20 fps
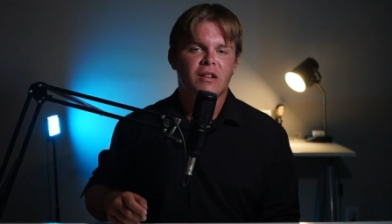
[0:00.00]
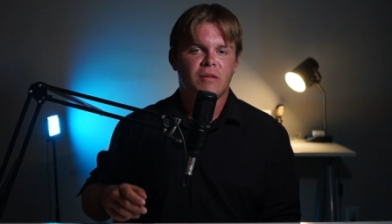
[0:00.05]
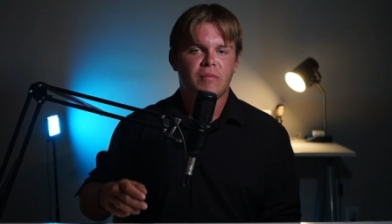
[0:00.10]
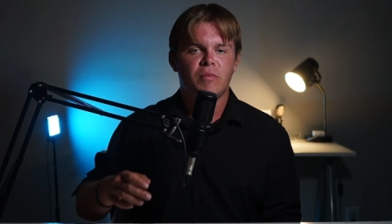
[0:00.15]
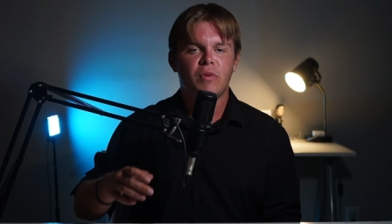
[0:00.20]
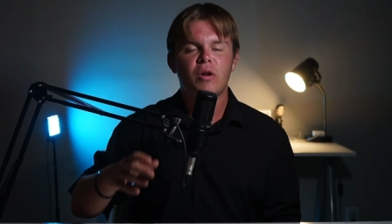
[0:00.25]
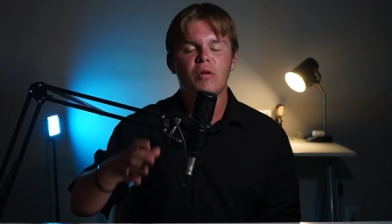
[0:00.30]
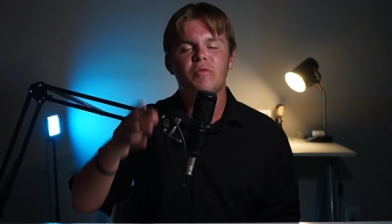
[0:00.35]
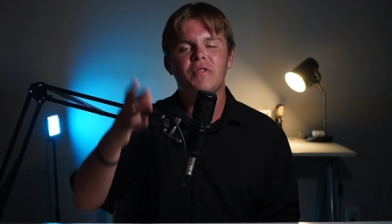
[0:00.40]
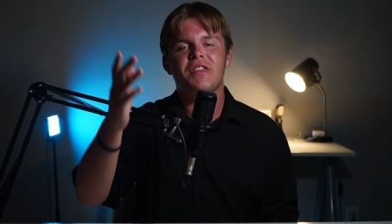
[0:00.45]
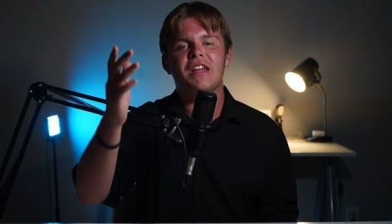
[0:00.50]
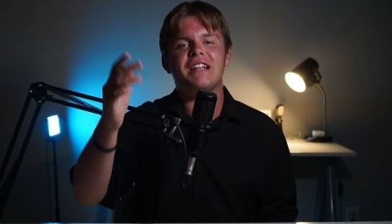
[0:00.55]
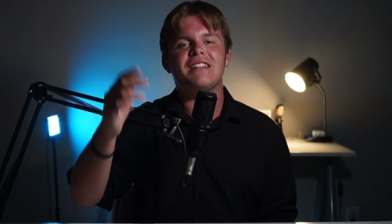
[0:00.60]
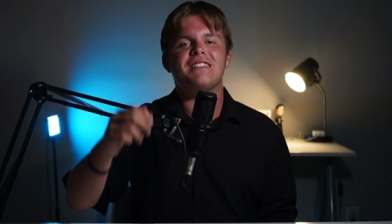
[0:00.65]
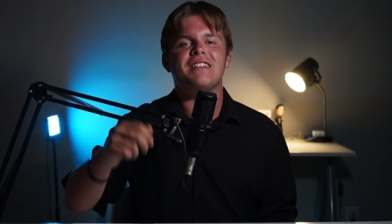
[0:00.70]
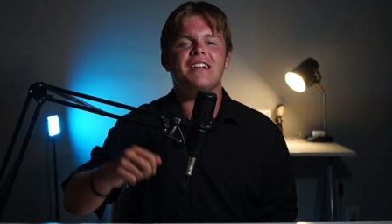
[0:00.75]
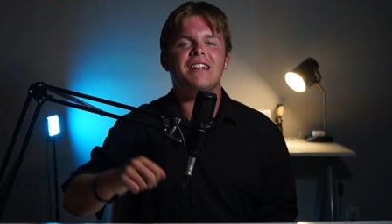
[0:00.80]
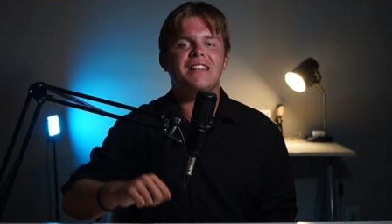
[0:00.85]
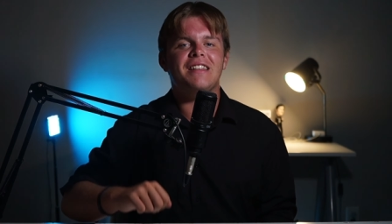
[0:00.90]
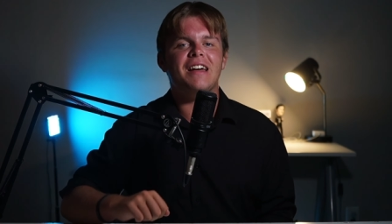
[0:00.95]
But with that
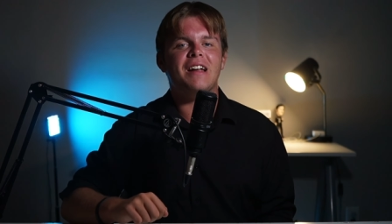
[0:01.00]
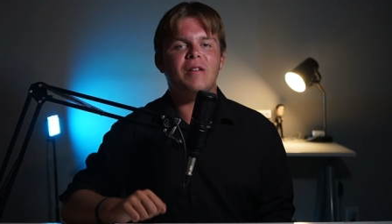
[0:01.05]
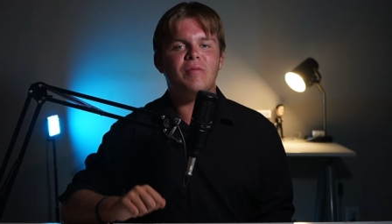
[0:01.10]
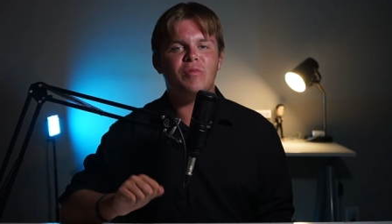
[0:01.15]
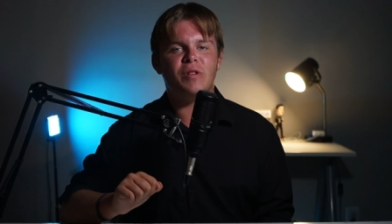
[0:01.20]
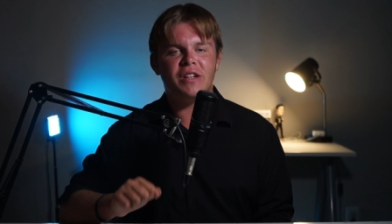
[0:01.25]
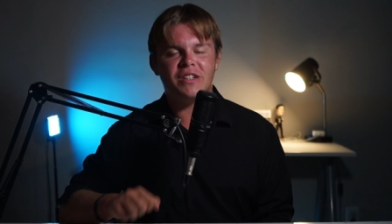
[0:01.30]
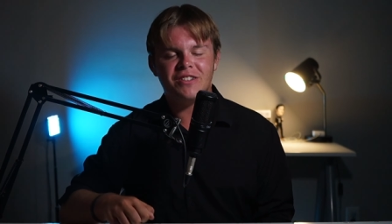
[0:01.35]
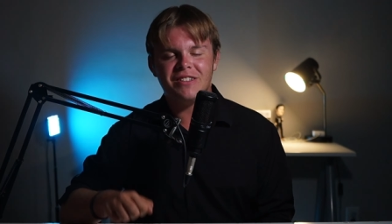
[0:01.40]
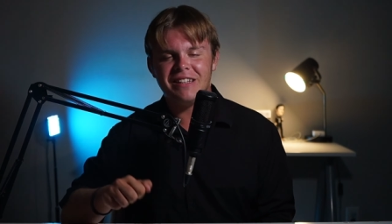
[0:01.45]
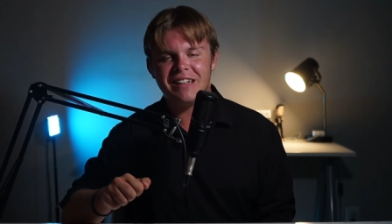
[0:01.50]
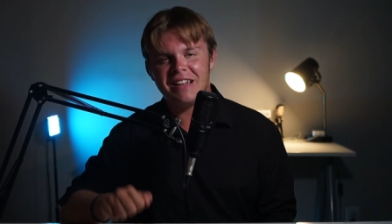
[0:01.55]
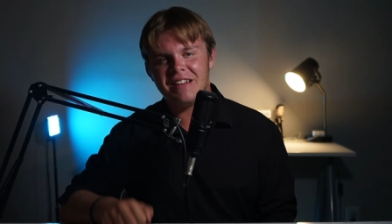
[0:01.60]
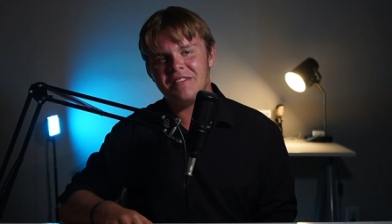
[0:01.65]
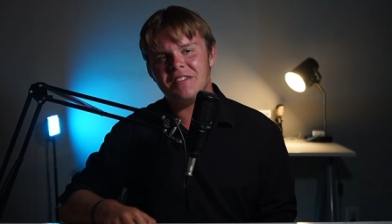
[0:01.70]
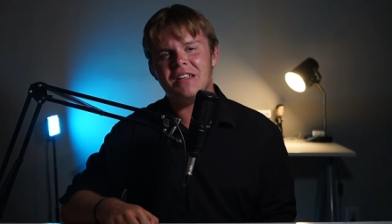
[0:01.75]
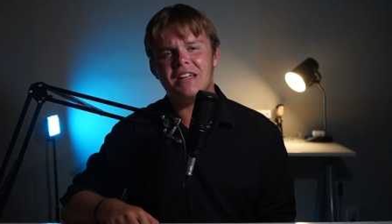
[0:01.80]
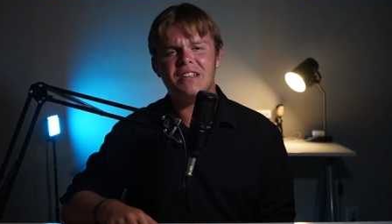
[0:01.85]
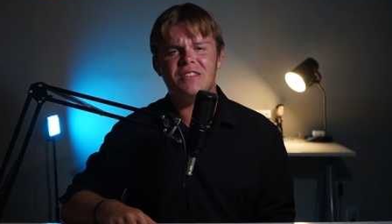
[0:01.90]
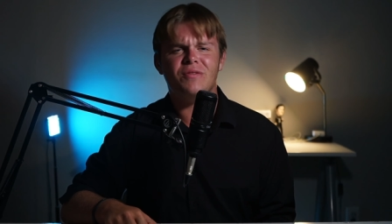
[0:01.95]
said, that'll bring us to the end of
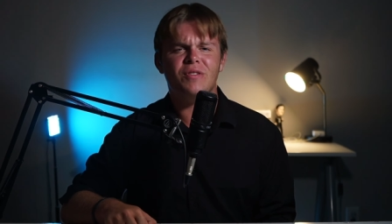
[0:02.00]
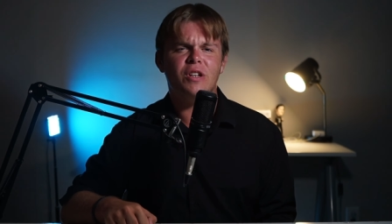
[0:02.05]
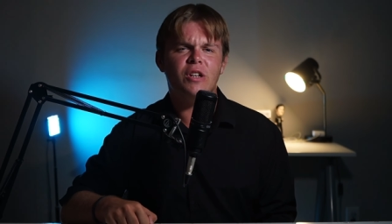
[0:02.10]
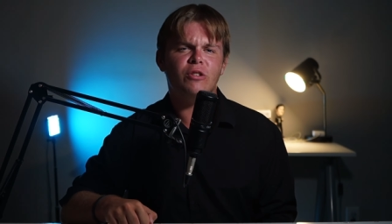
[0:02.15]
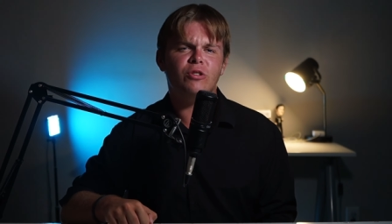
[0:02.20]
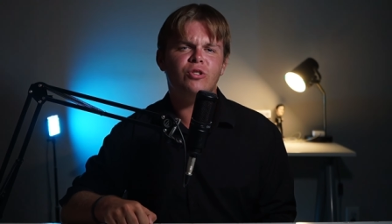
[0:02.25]
today's video.